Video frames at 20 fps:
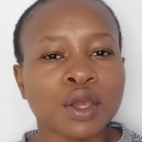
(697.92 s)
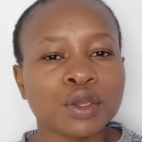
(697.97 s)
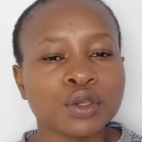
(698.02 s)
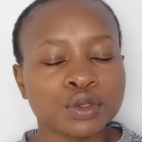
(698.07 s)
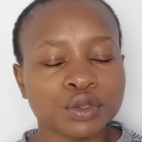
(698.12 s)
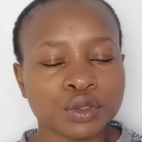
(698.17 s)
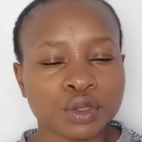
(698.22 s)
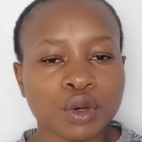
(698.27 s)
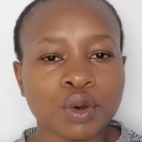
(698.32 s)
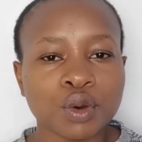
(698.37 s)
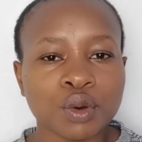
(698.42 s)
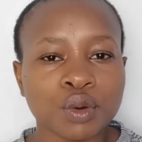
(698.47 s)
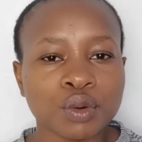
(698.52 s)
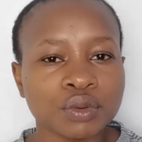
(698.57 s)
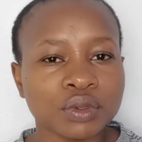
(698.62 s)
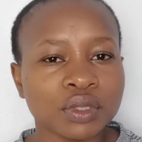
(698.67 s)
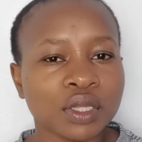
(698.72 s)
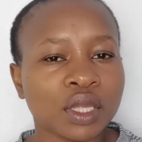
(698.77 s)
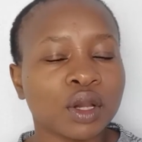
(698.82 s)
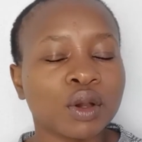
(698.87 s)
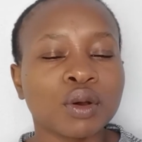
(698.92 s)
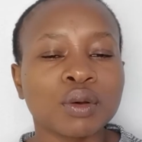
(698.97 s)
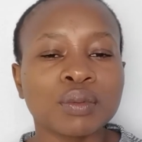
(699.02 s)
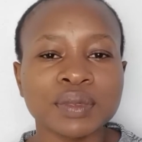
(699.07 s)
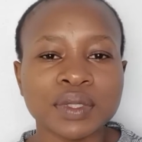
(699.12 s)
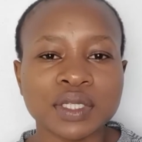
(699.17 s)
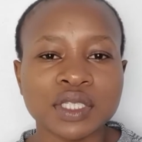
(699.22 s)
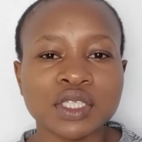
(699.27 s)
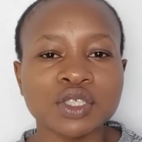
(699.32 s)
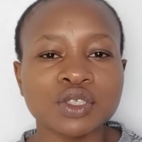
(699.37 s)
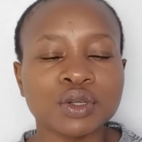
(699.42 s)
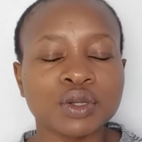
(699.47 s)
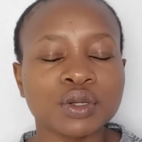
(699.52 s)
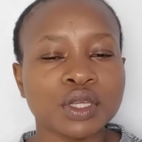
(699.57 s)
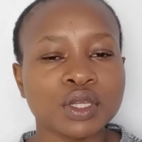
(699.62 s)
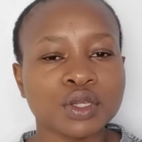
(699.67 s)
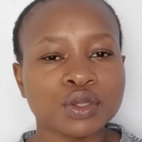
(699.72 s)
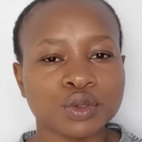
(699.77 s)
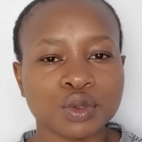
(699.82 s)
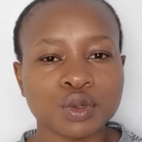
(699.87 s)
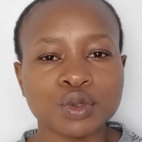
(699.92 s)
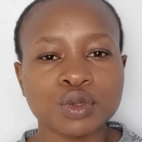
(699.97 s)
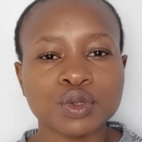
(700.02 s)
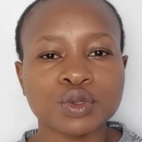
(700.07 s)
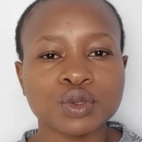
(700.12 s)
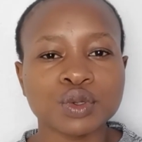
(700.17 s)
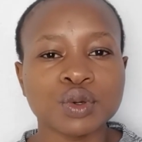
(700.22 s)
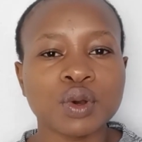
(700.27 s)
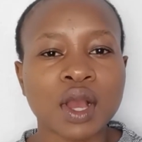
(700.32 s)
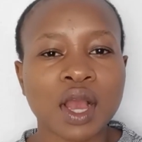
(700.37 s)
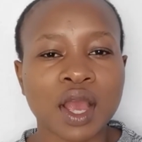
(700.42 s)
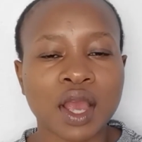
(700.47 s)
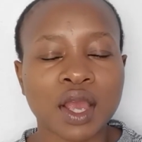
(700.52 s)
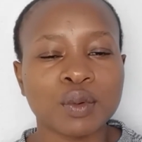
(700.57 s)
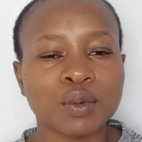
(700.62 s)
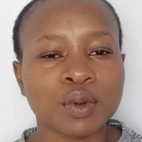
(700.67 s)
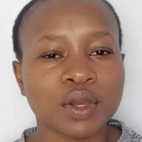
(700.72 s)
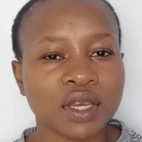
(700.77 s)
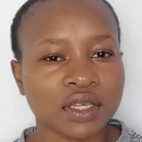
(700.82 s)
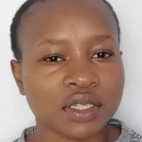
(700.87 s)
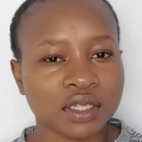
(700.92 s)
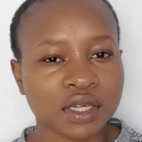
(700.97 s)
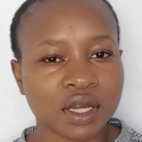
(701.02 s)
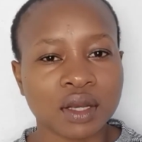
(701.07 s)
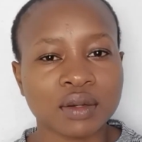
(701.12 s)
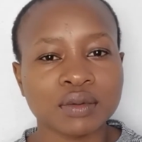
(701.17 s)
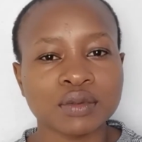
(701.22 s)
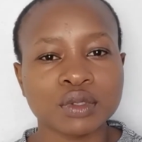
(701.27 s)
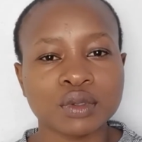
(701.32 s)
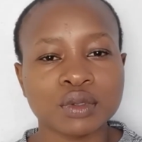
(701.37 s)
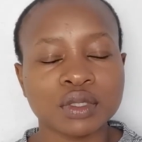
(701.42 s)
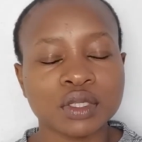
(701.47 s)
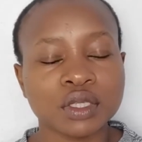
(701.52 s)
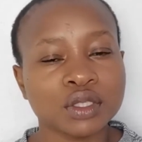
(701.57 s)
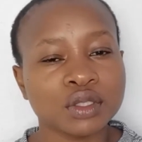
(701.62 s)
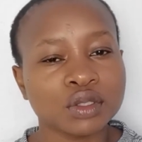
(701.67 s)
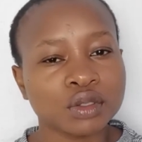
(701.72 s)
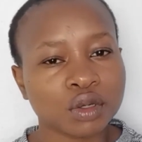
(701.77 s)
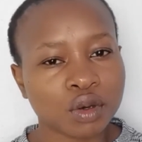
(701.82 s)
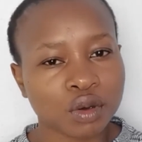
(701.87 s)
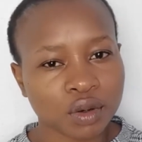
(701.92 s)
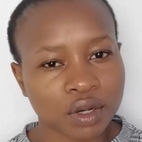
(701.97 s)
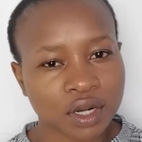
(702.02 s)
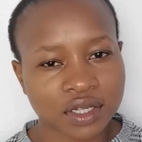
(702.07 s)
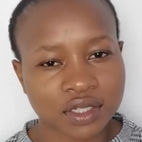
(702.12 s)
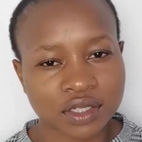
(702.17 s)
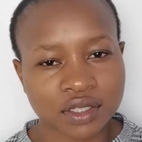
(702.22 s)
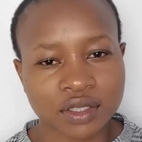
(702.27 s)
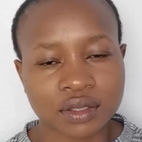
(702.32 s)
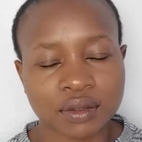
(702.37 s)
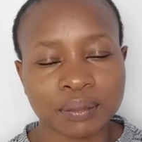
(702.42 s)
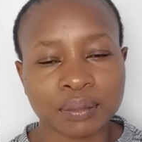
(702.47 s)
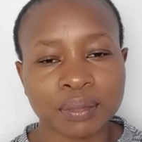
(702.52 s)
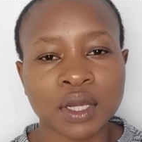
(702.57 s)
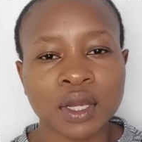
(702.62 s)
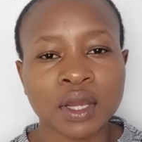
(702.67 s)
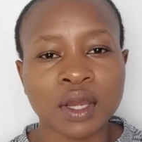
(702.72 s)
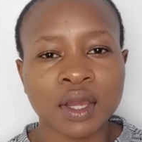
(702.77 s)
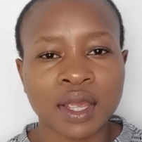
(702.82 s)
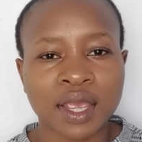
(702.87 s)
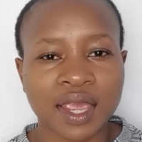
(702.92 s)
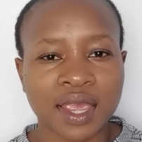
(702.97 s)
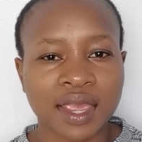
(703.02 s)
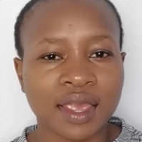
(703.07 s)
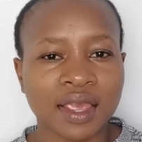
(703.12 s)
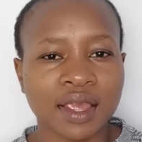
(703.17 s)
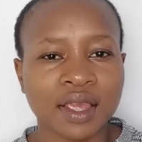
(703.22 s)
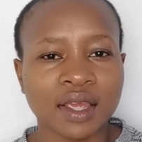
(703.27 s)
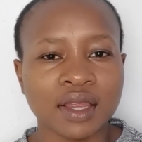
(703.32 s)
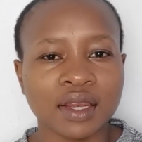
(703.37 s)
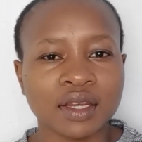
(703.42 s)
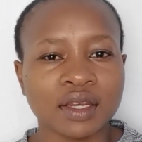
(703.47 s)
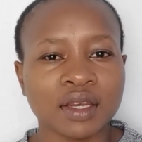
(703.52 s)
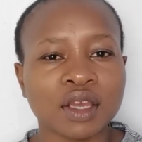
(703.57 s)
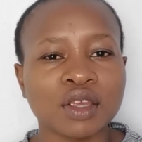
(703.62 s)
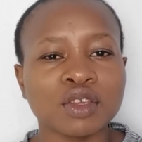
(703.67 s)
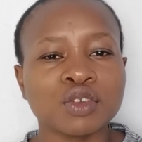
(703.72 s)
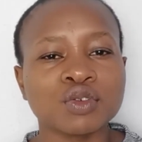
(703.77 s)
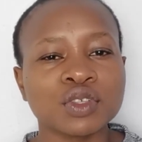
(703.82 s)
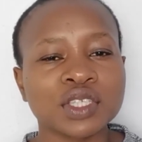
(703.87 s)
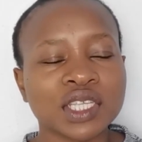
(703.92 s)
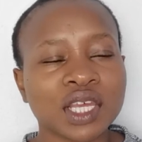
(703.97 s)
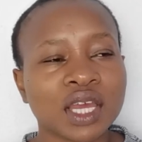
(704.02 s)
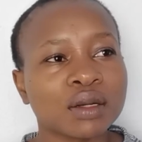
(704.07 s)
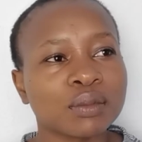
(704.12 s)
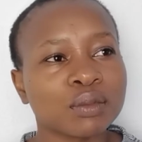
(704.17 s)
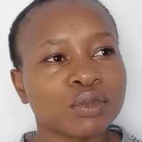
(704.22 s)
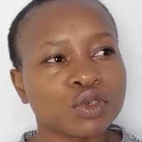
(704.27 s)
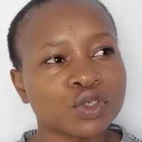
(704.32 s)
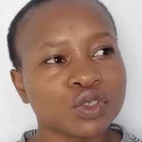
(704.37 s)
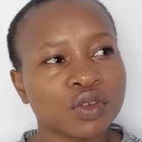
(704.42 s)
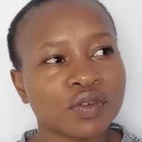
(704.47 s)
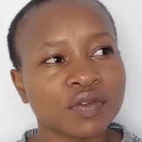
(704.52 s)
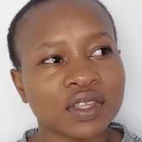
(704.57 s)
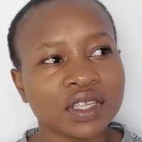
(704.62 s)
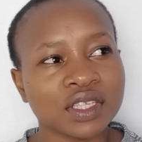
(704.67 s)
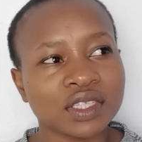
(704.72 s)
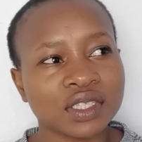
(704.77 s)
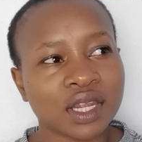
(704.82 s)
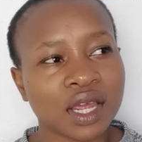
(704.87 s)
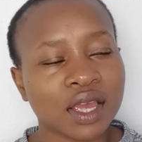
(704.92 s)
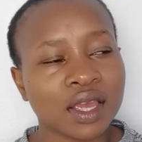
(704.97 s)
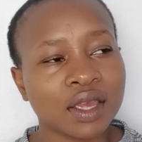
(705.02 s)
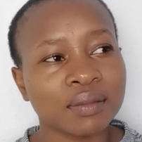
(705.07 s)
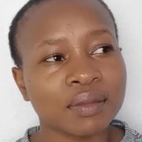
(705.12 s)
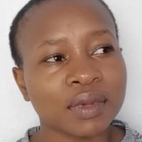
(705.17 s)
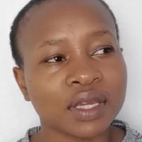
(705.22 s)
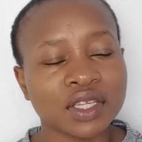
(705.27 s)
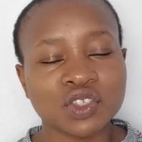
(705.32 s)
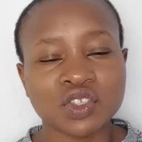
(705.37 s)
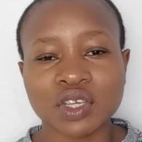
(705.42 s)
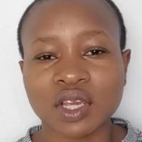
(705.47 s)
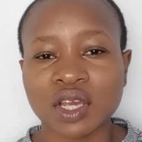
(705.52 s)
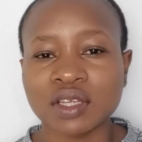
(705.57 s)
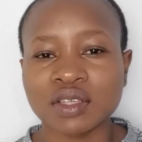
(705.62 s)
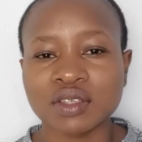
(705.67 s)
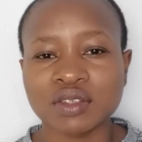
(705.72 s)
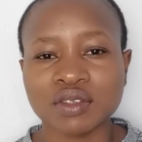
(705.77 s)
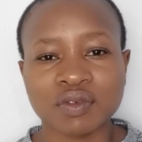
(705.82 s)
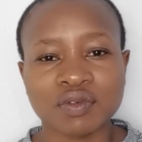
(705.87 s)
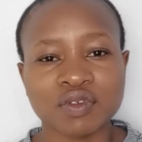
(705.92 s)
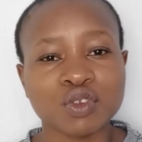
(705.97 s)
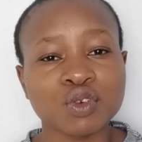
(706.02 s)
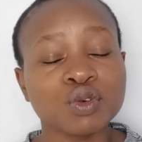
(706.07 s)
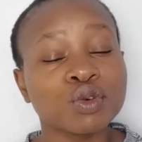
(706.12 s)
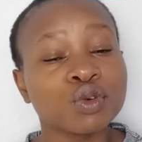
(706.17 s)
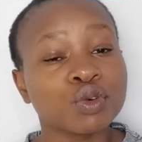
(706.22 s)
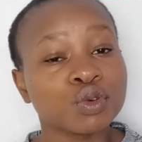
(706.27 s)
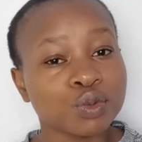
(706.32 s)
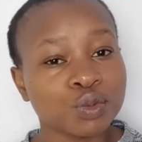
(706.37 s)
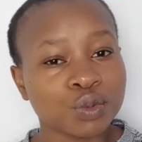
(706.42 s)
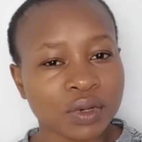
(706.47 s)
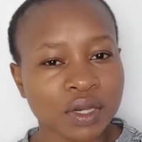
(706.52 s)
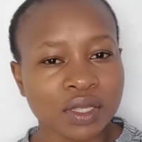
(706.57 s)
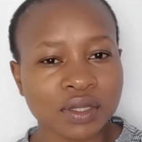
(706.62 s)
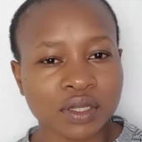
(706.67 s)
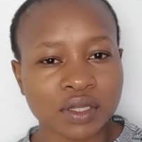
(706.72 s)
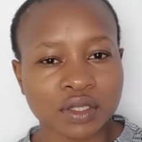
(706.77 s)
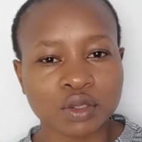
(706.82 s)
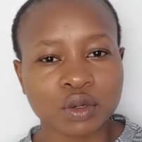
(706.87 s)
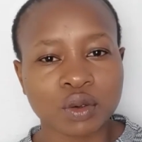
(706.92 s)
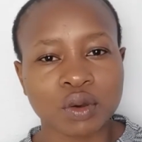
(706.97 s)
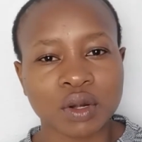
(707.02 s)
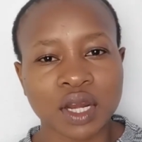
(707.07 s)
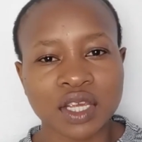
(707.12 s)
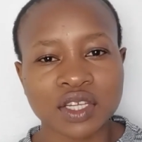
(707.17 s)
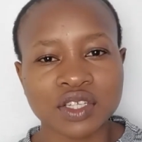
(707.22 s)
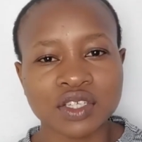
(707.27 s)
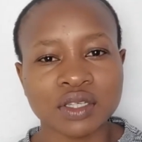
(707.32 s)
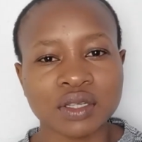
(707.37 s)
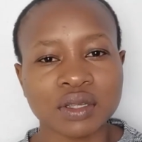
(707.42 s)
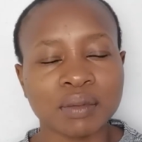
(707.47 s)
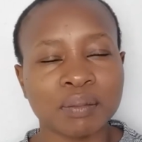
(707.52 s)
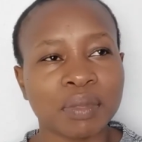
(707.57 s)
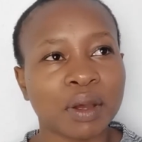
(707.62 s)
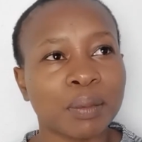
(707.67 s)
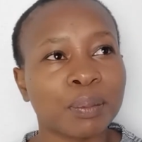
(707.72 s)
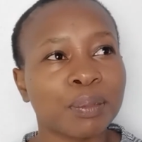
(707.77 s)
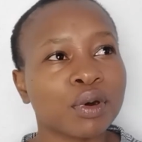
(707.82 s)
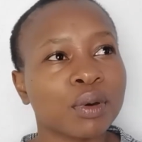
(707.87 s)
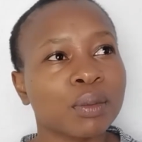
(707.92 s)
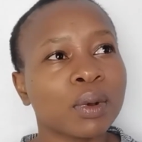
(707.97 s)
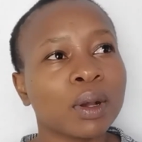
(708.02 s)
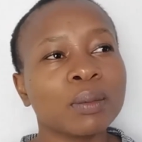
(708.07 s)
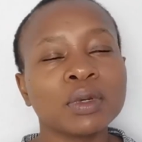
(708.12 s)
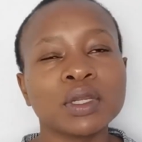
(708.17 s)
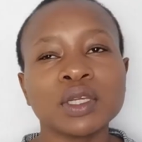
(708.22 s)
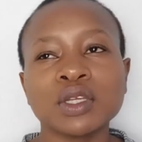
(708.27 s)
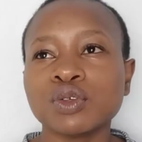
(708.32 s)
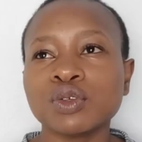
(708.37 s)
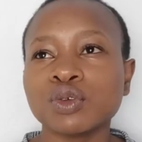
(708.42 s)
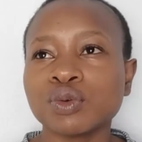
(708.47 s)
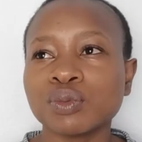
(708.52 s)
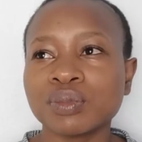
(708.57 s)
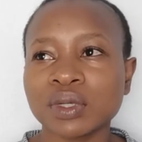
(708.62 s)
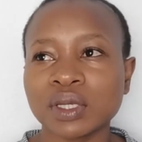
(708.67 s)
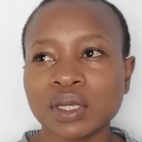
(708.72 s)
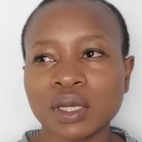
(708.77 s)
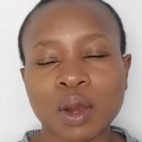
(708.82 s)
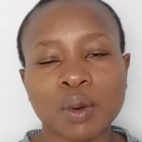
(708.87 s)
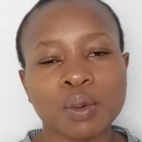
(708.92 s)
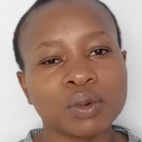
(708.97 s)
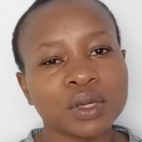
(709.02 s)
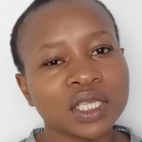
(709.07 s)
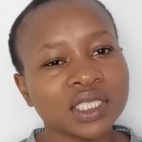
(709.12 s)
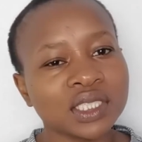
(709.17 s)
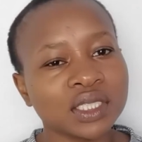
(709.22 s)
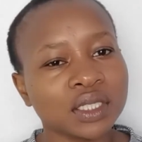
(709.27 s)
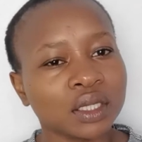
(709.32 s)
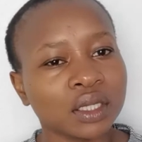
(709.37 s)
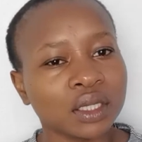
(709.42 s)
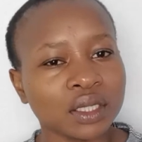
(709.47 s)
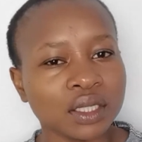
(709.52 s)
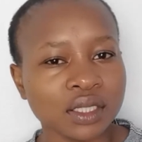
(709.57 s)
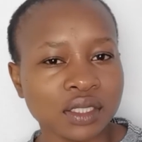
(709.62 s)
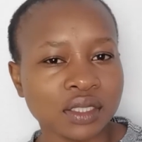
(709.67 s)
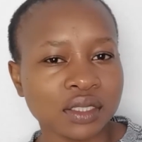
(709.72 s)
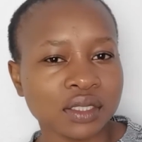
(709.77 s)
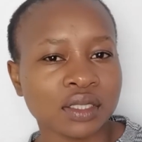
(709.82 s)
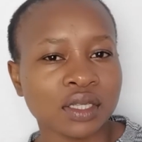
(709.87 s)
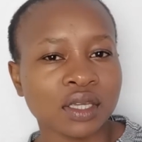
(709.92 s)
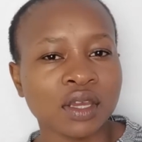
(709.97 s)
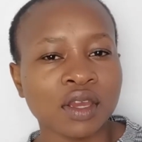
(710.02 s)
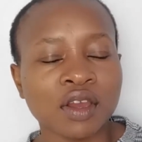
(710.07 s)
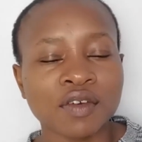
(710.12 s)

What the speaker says: So the competition is so high when it comes to this scholarship, and you stand most of the time a chance of you could win the scholarship, but probably you'll be in a waiting list.